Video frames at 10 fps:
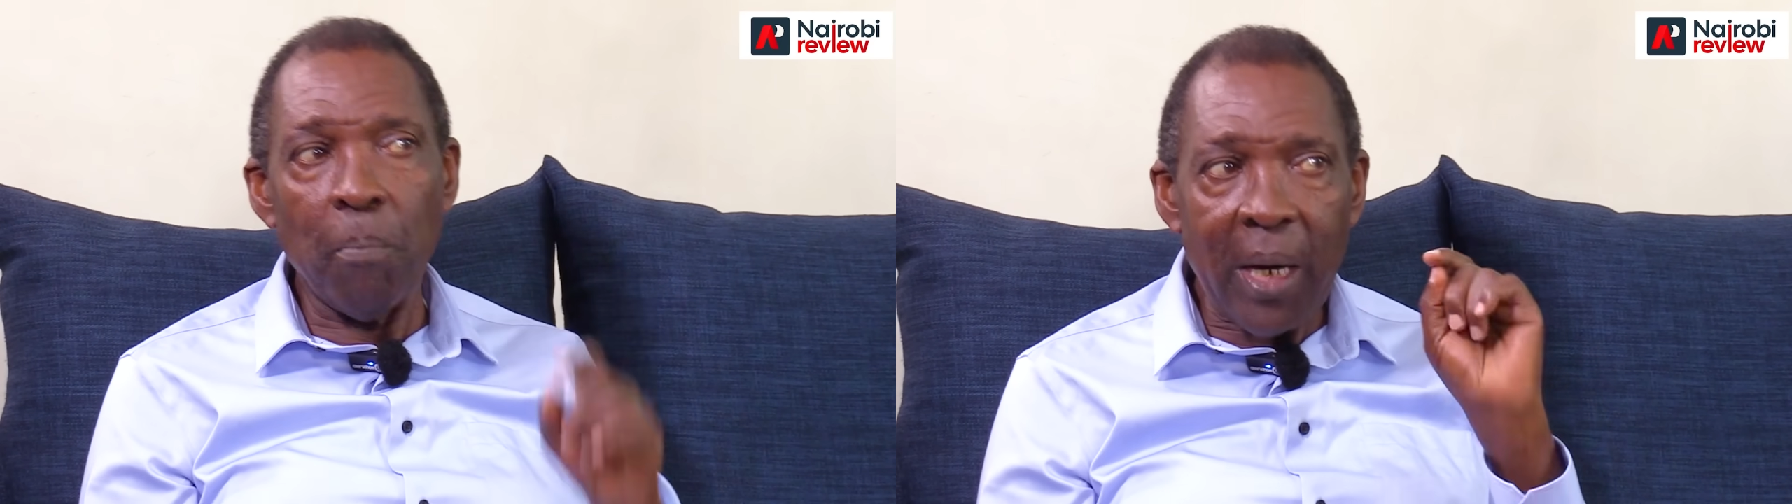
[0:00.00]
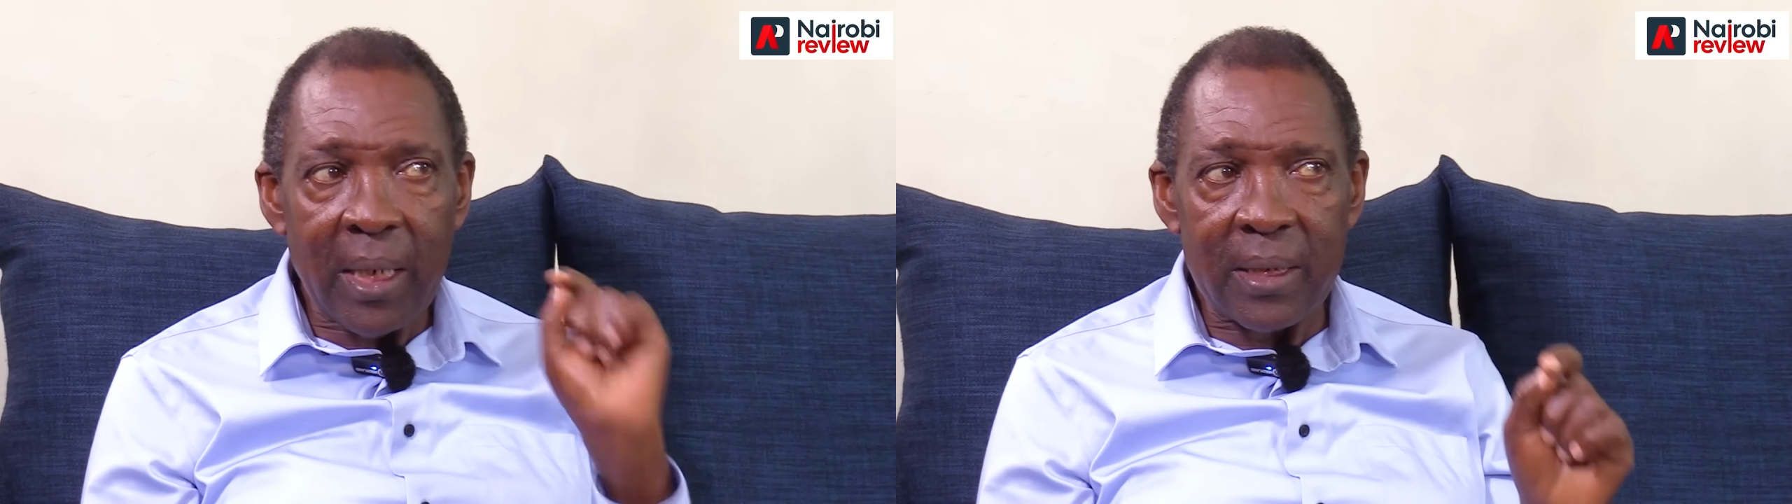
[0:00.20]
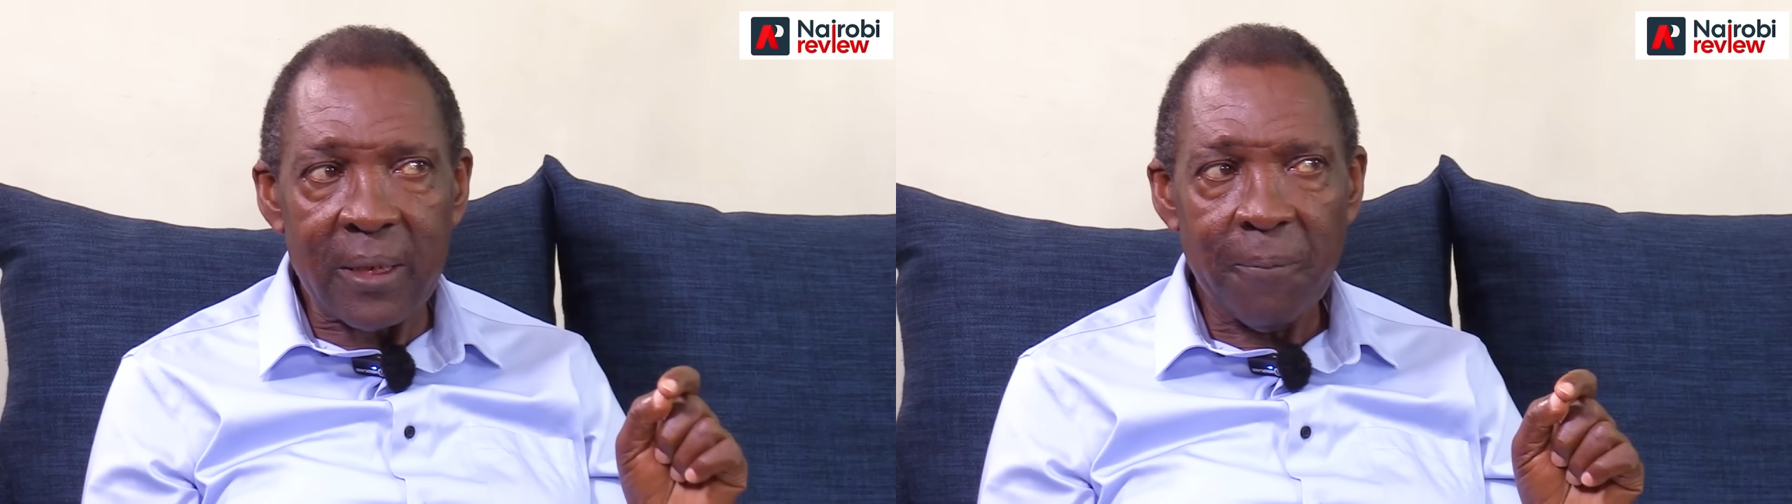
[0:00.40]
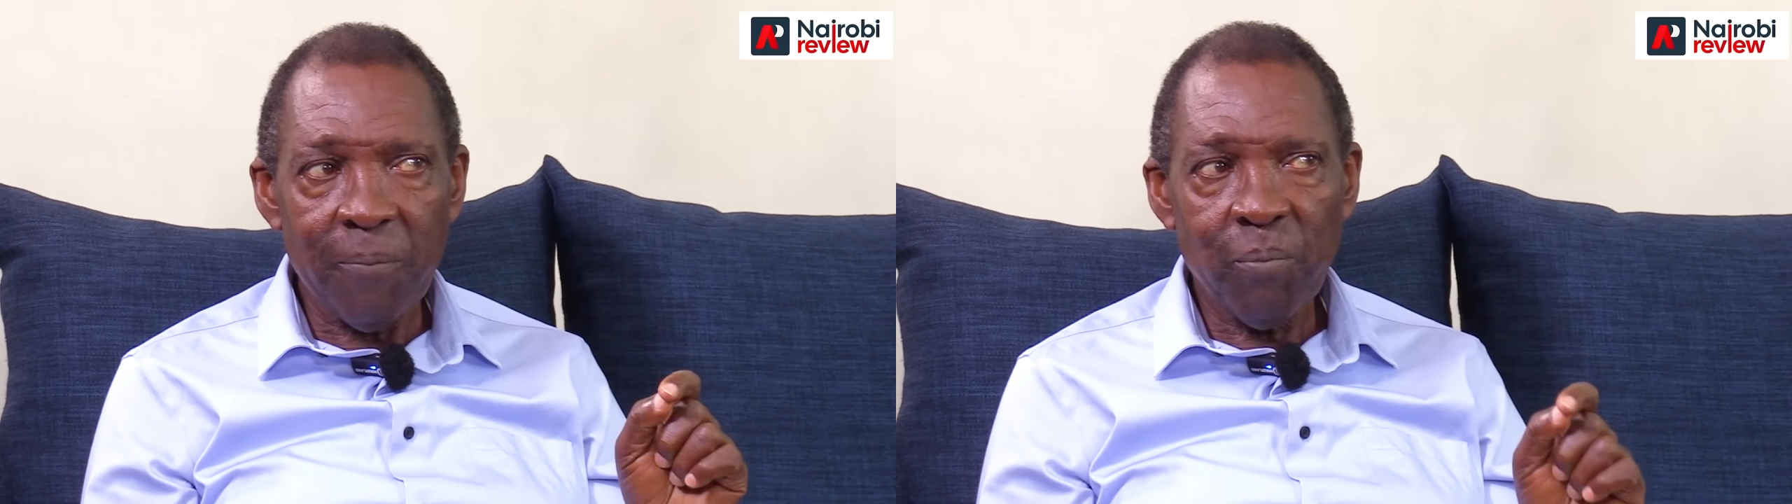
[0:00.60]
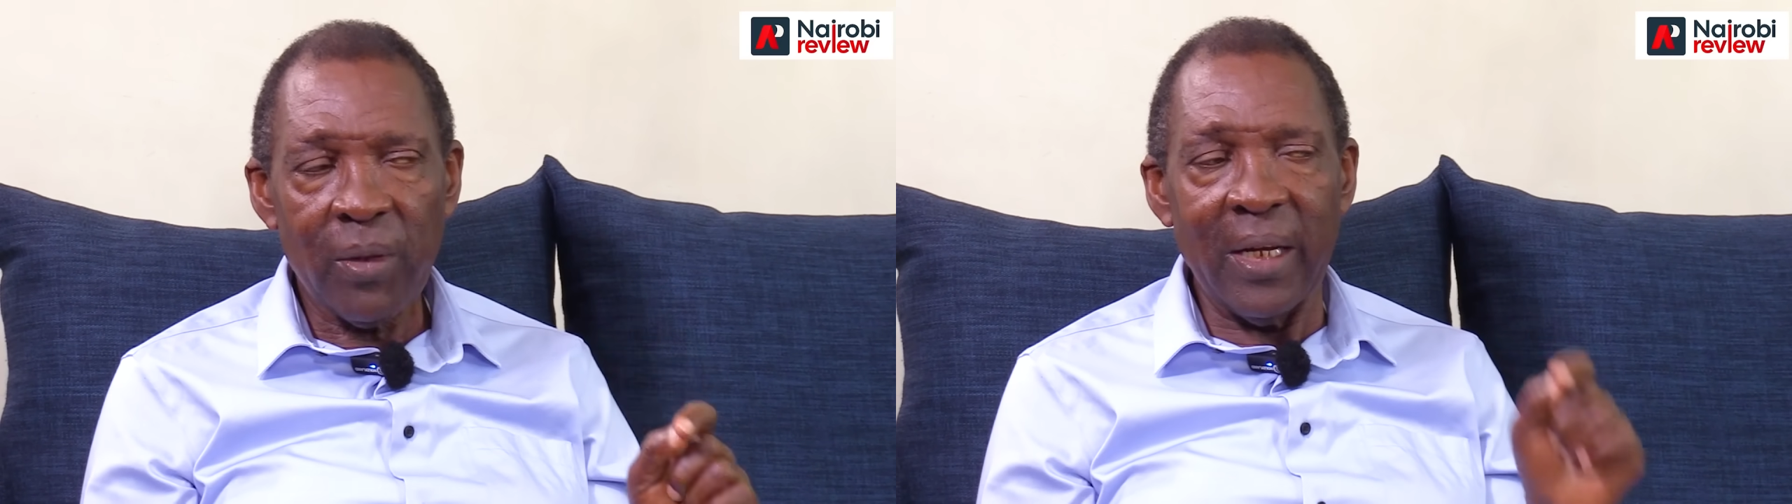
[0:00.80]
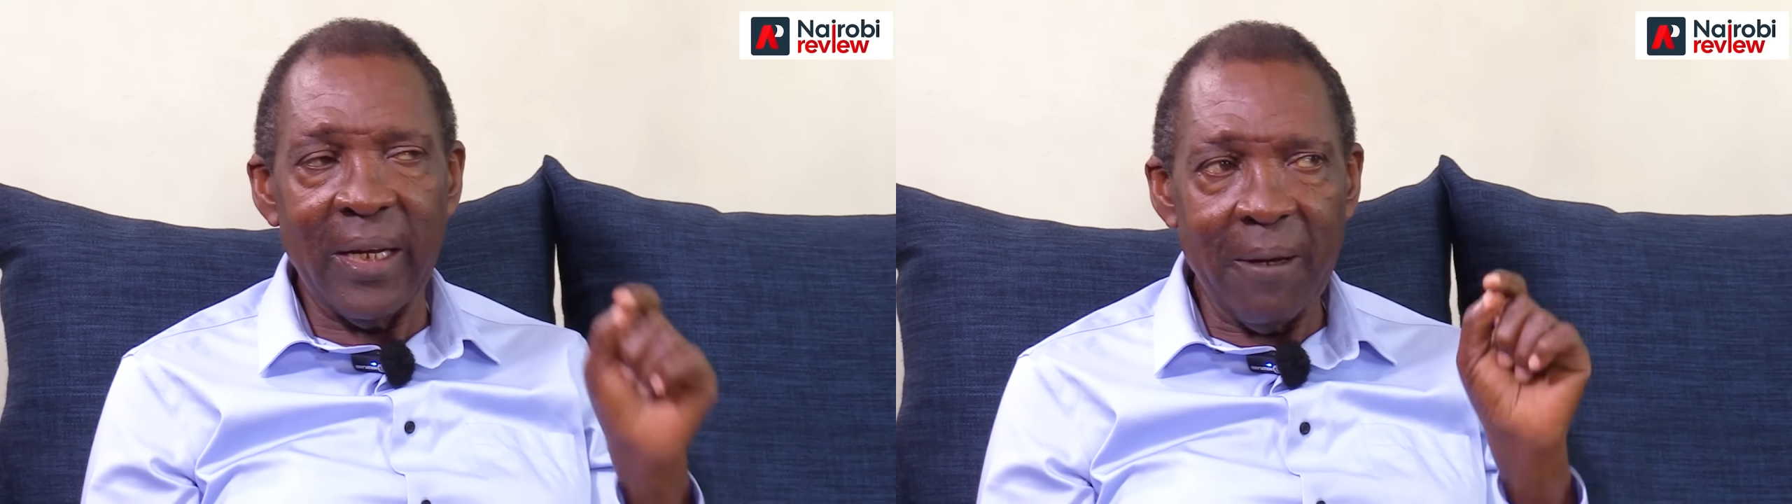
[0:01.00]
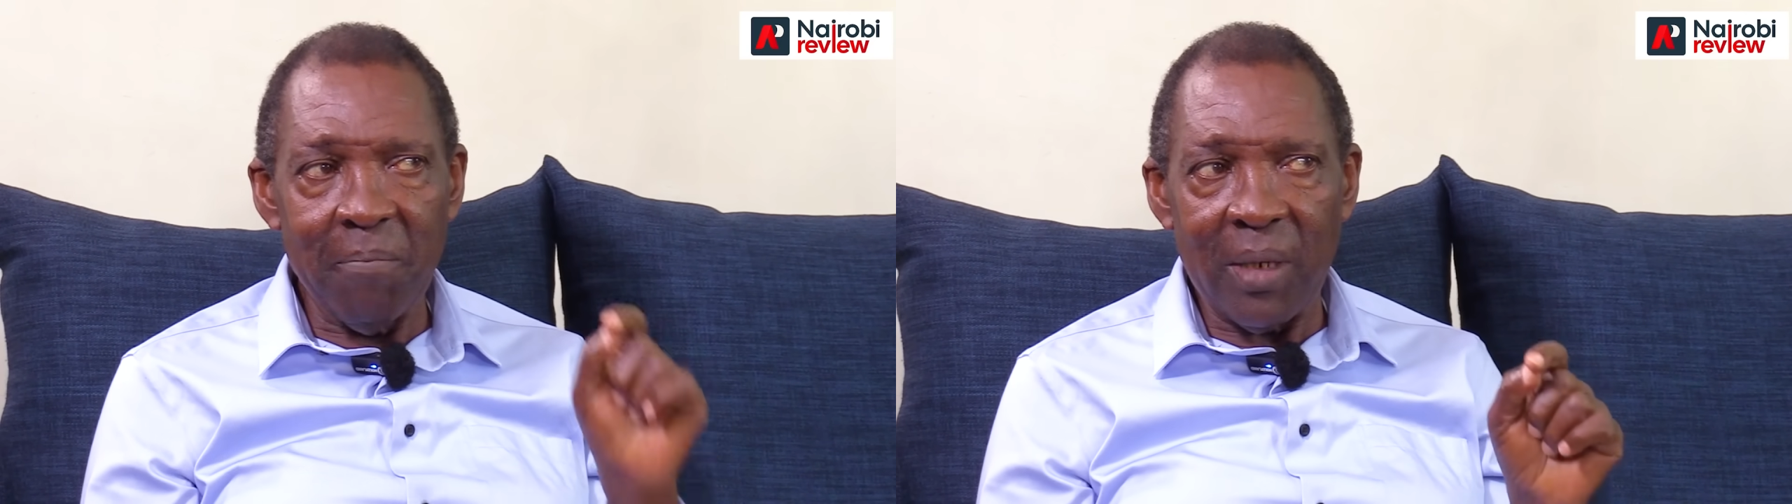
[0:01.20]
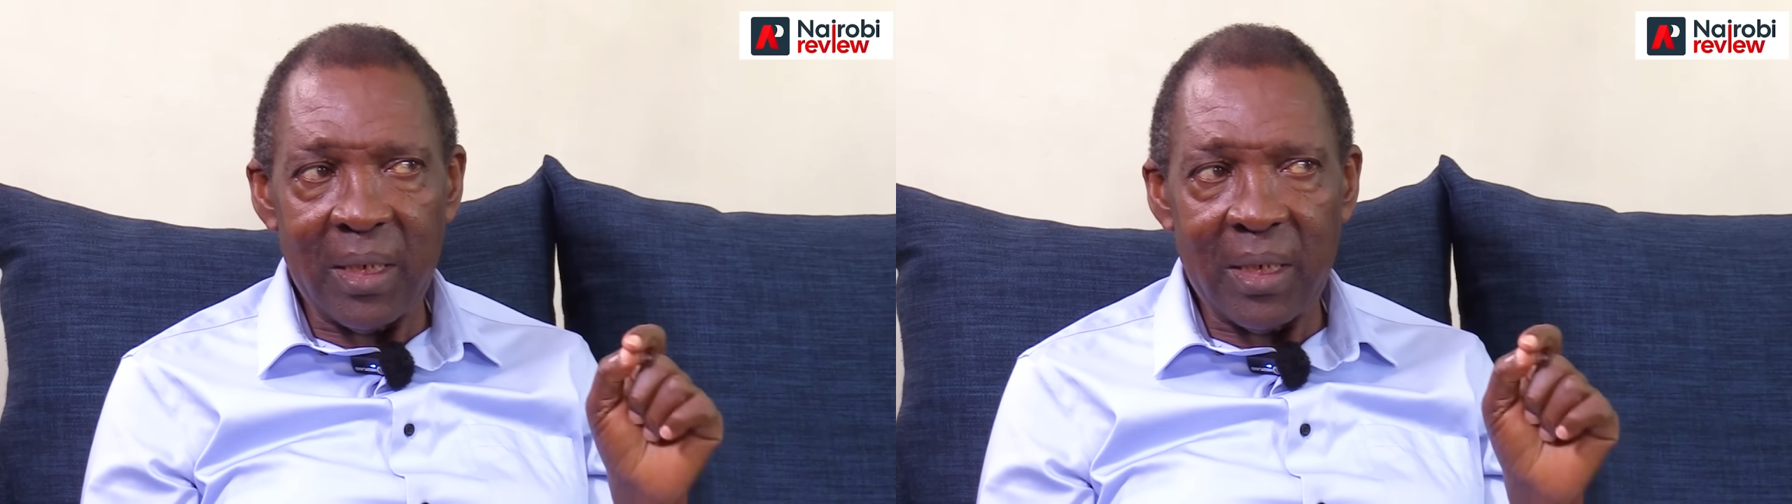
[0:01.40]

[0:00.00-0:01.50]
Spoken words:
But the name